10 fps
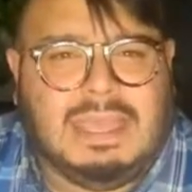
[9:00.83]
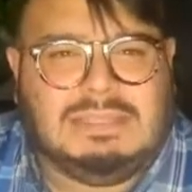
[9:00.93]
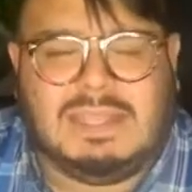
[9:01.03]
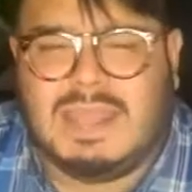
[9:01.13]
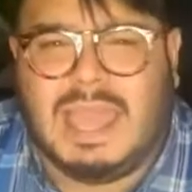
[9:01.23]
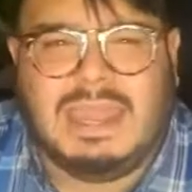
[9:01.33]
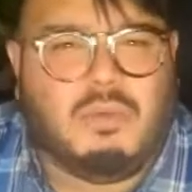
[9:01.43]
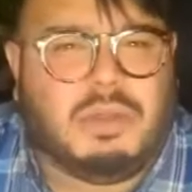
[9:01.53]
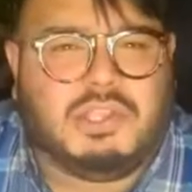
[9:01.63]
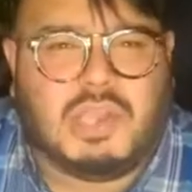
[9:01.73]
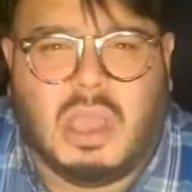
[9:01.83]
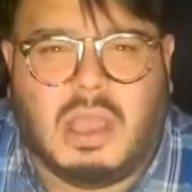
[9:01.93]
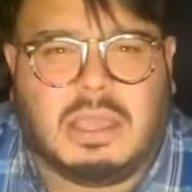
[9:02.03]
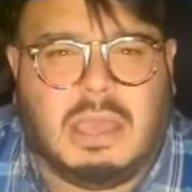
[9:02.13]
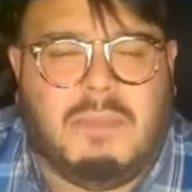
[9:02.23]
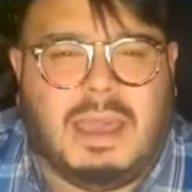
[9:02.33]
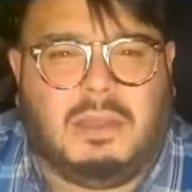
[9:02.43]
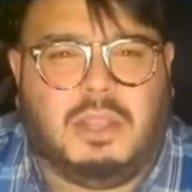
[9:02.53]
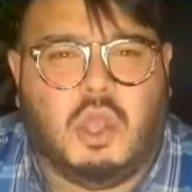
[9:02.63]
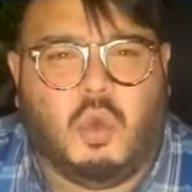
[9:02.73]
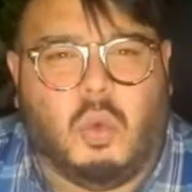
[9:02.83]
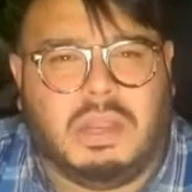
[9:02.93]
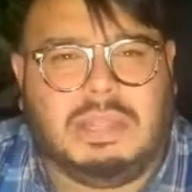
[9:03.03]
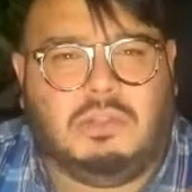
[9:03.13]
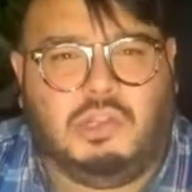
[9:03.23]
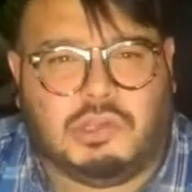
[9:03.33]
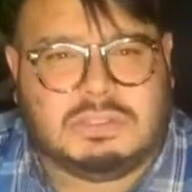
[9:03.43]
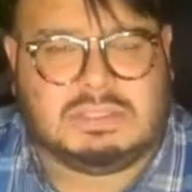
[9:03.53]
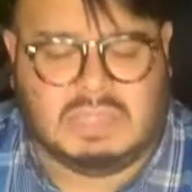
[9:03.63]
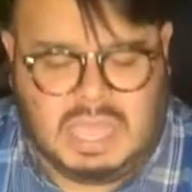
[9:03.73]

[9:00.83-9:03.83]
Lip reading: And tonight I want to talk about what it looks